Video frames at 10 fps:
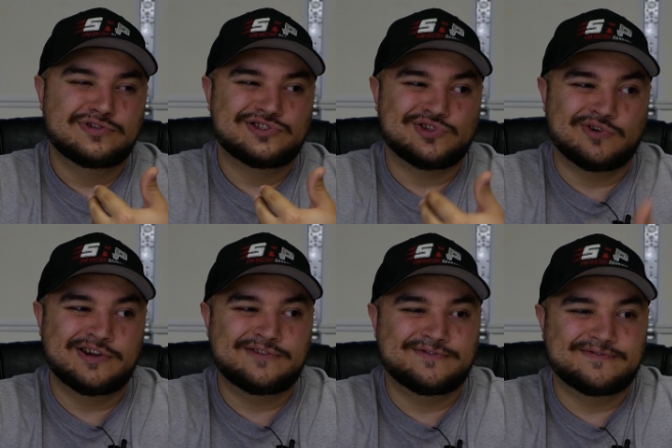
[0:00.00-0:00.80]
sort
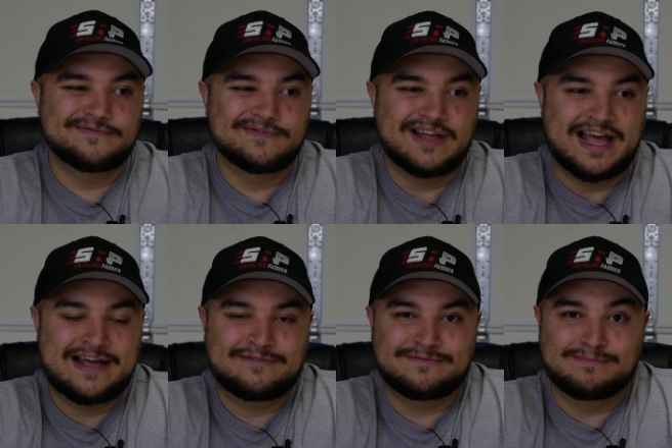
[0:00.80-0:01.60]
of
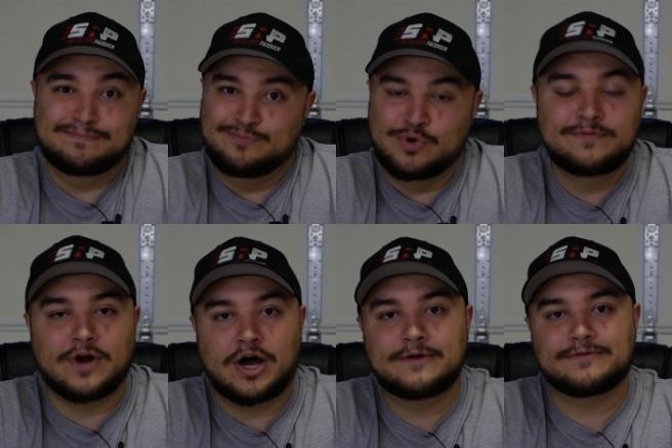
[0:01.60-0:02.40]
have moved
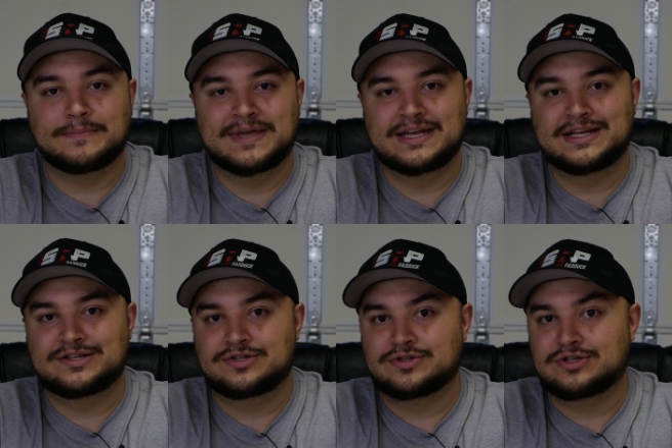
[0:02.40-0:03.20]
on from it
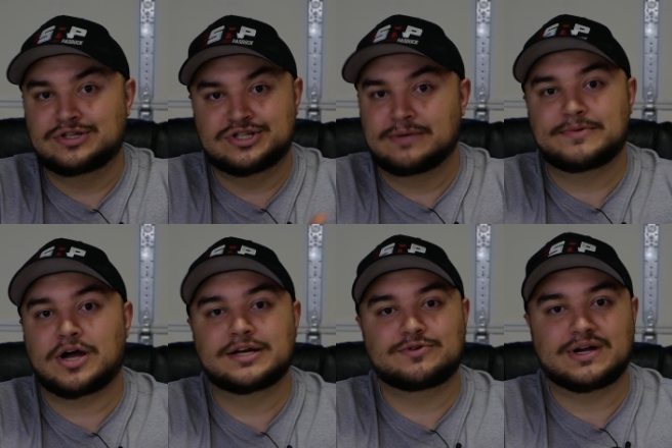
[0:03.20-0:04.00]
and jumped
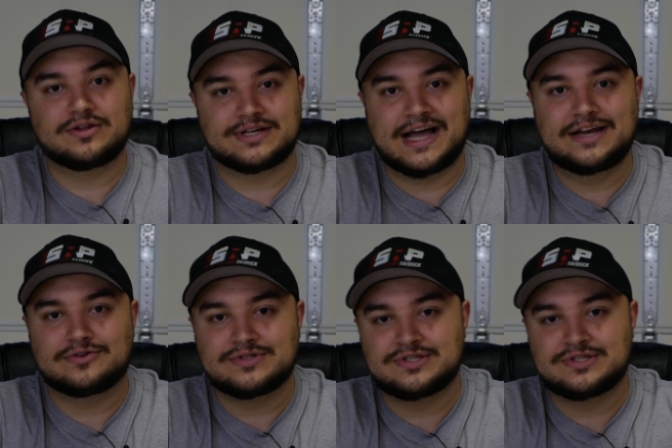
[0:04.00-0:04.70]
onto other titles.